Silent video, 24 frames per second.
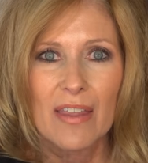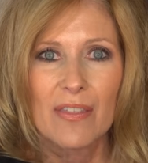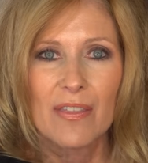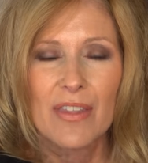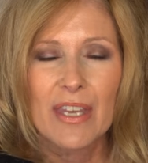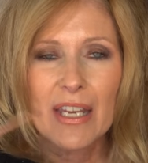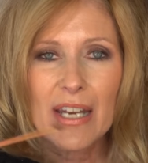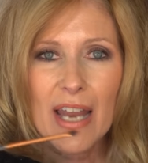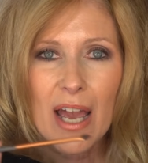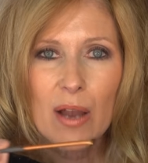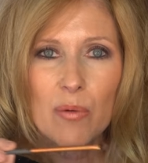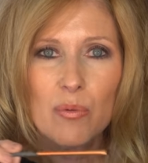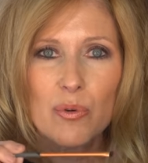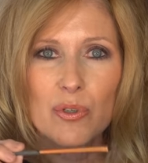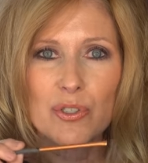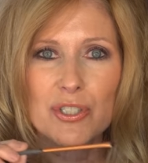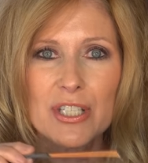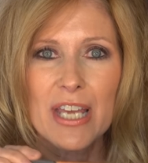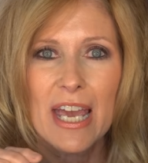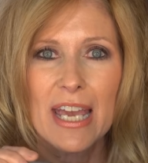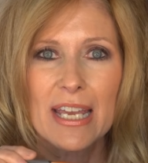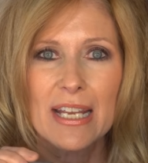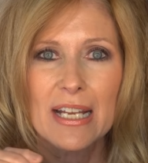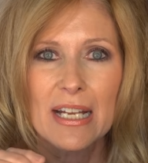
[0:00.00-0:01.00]
Then I will
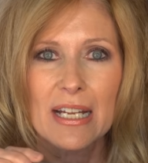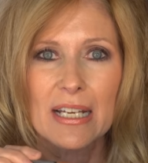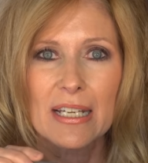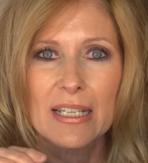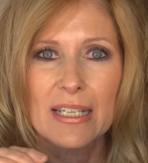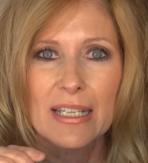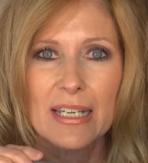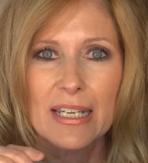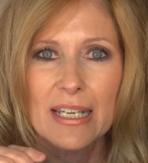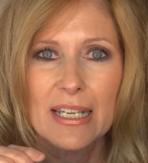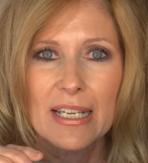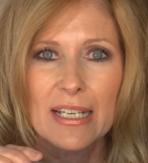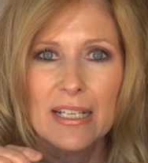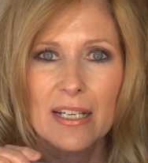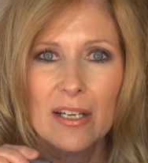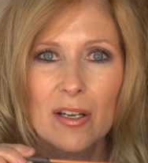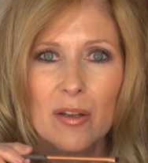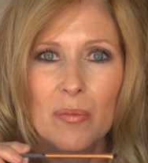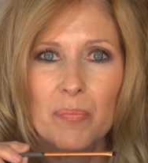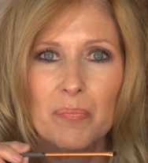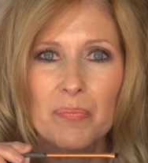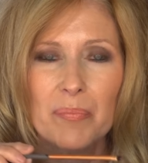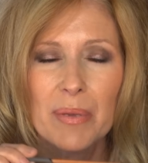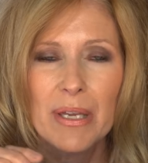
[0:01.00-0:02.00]
take a
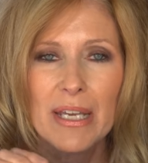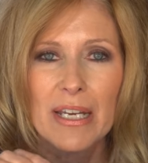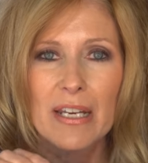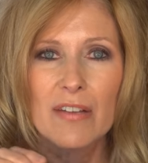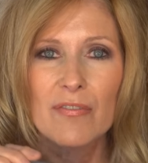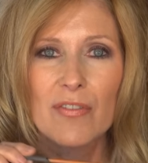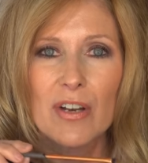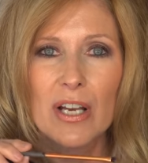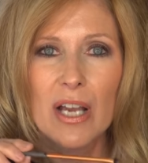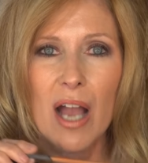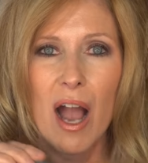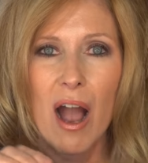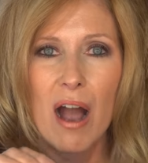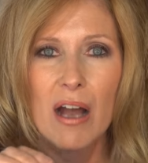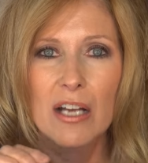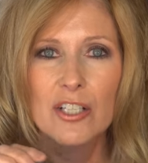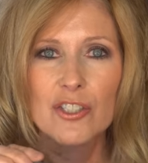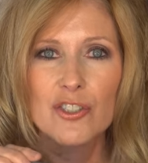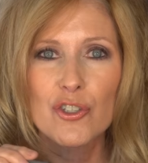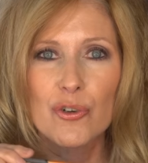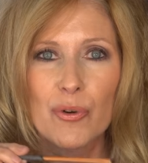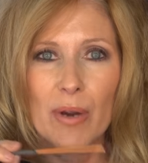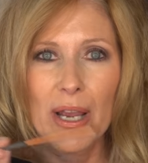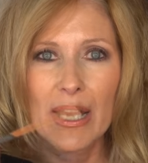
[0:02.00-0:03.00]
little bit of a
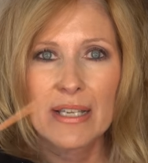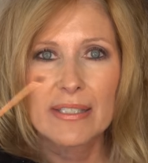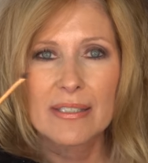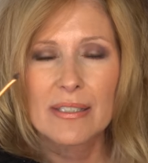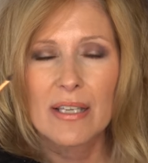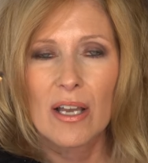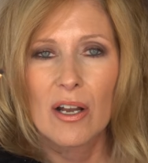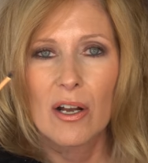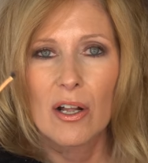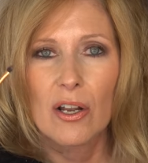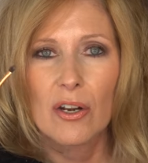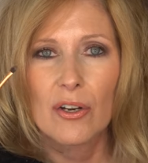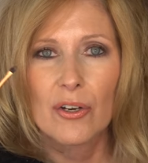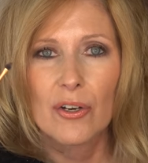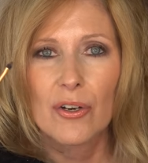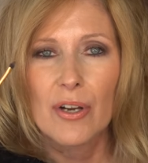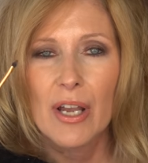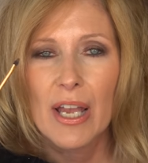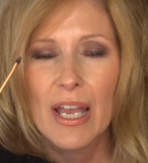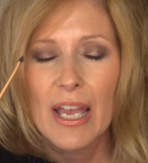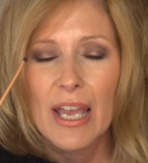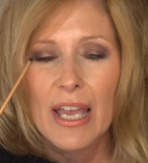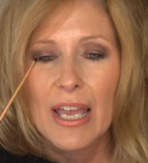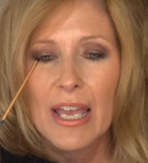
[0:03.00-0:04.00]
contrast color
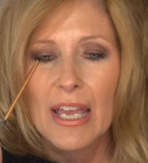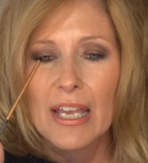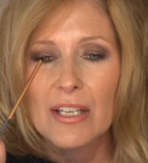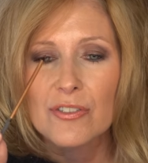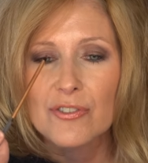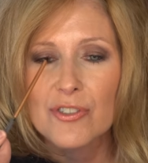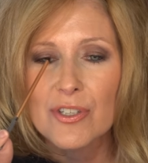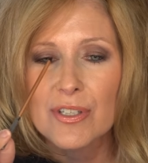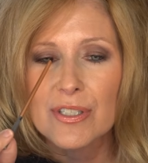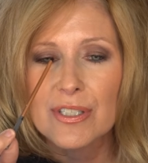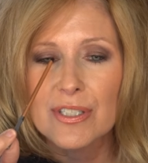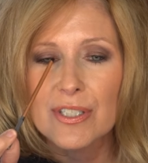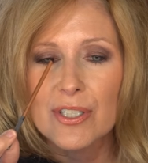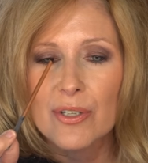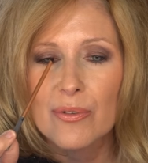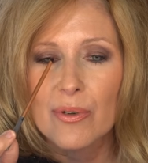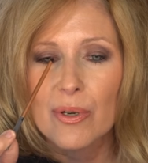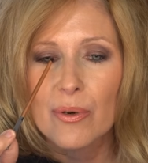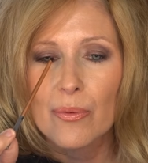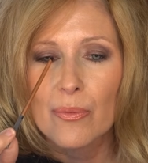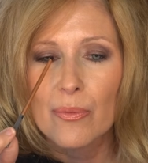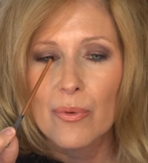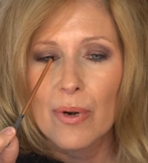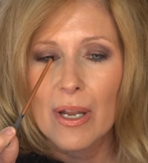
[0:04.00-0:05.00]
and just do
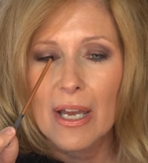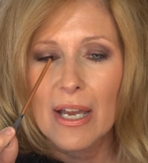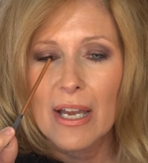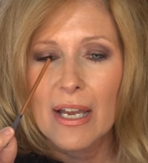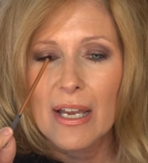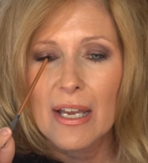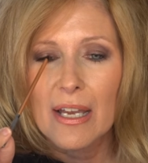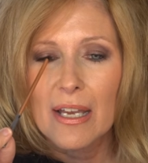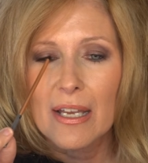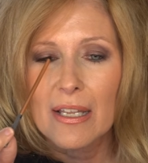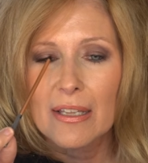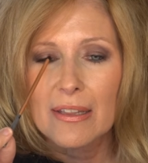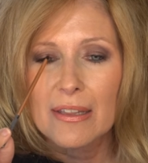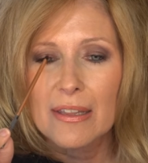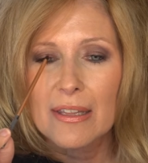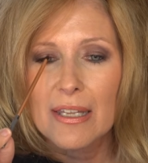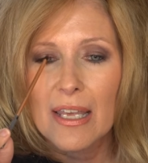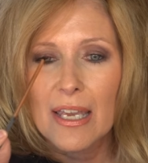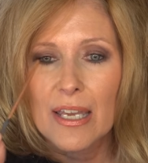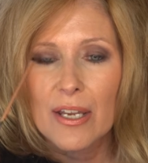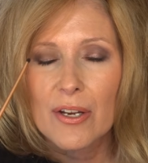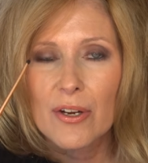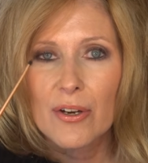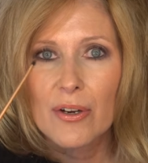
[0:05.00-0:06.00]
it right
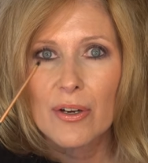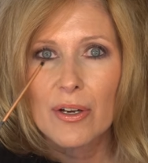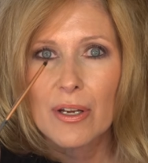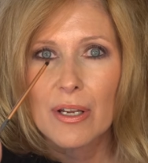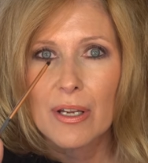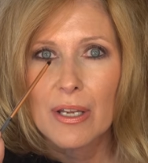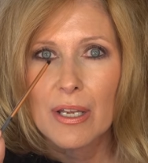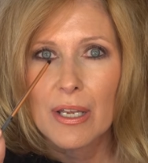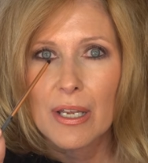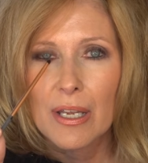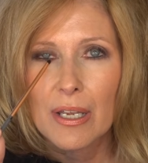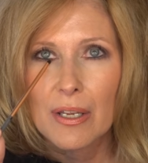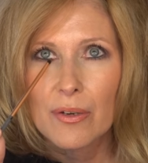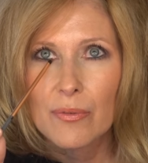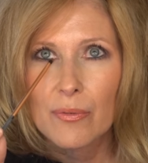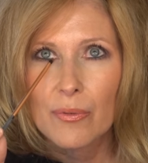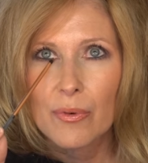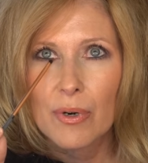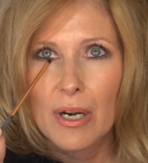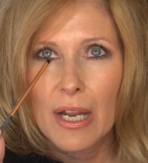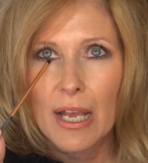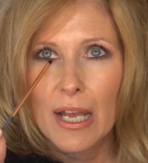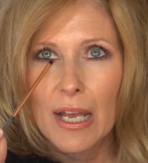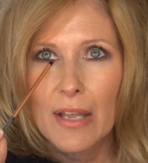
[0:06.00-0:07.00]
there and
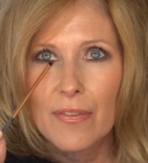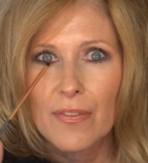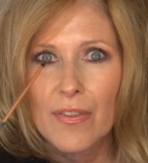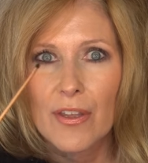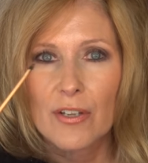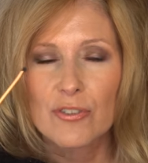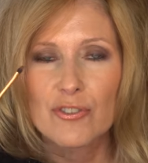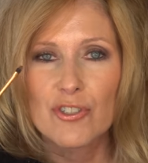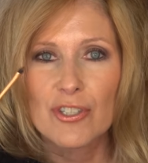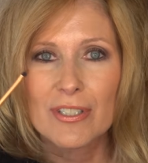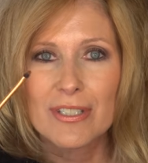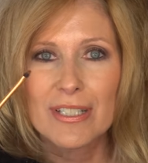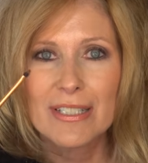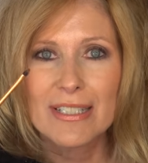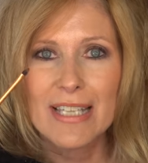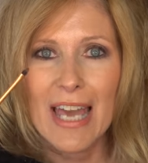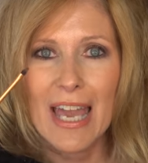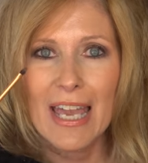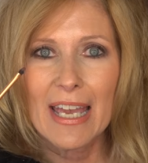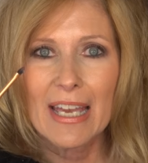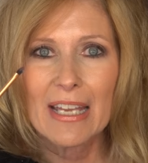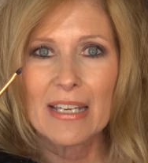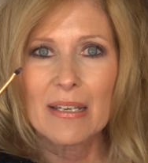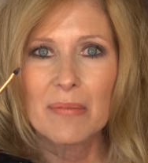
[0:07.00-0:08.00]
right there, just a
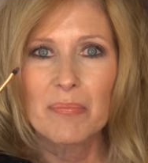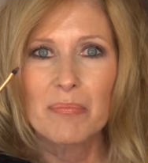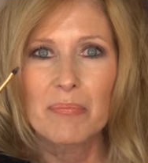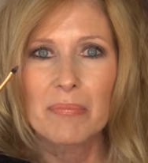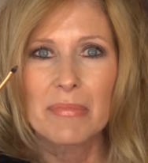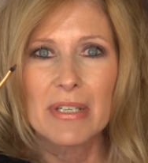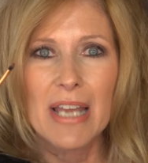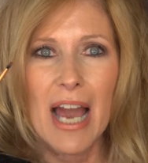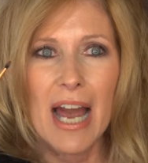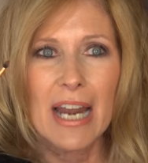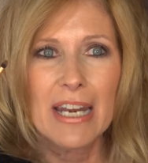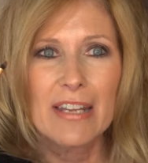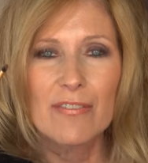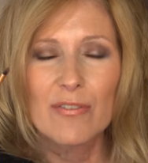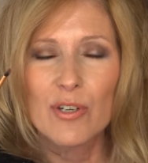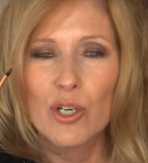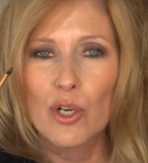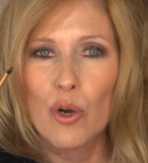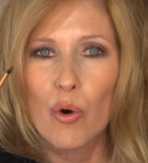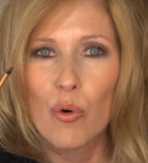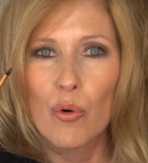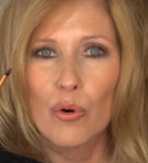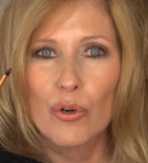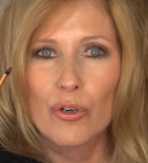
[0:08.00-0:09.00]
tad, not even
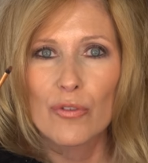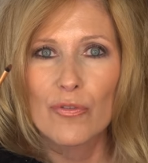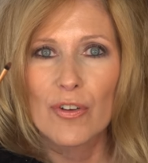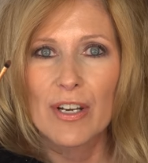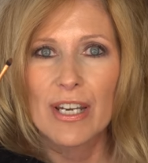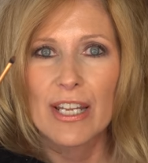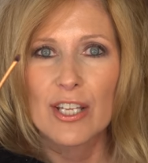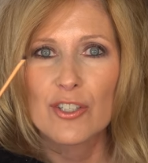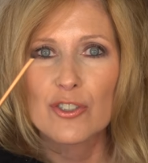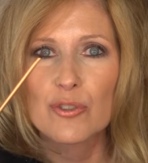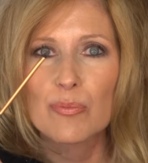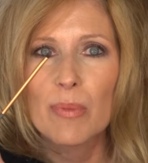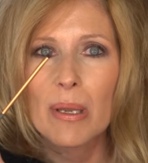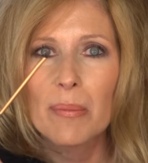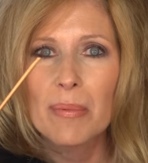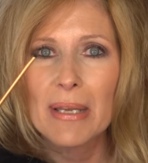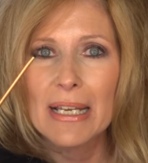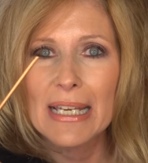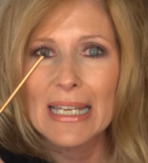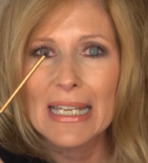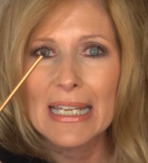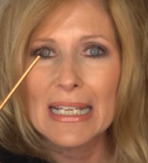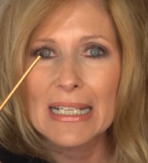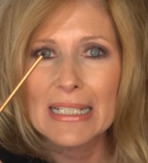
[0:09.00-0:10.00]
a quarter of an inch, maybe
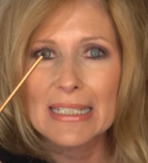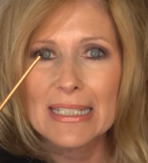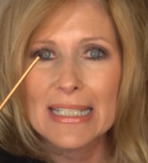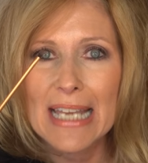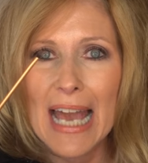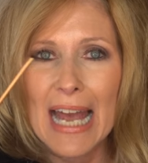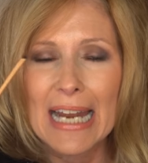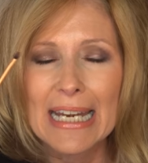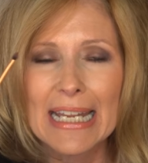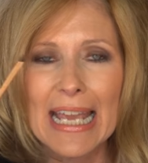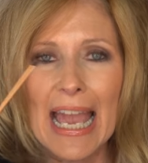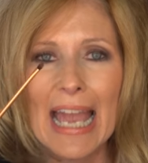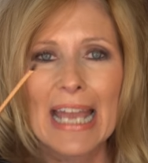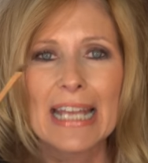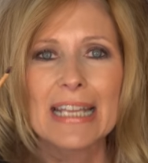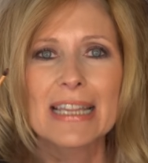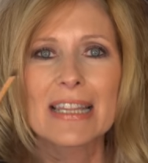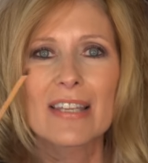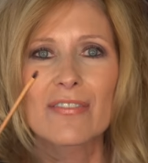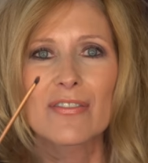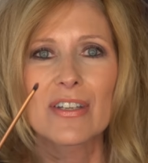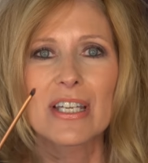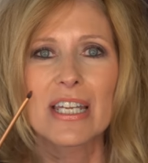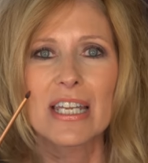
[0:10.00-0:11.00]
a little tiny
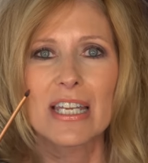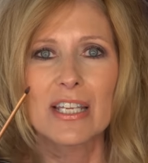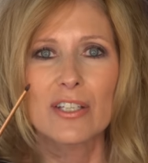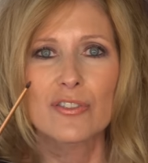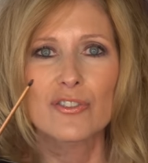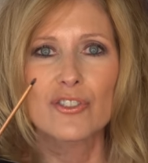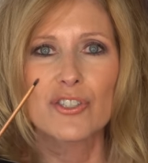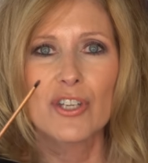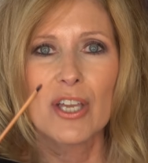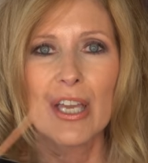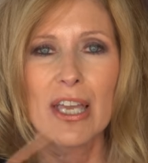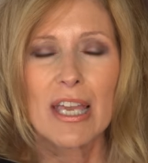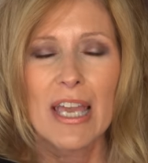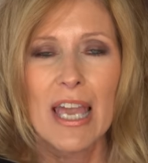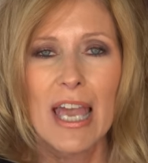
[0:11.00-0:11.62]
eighth of an inch.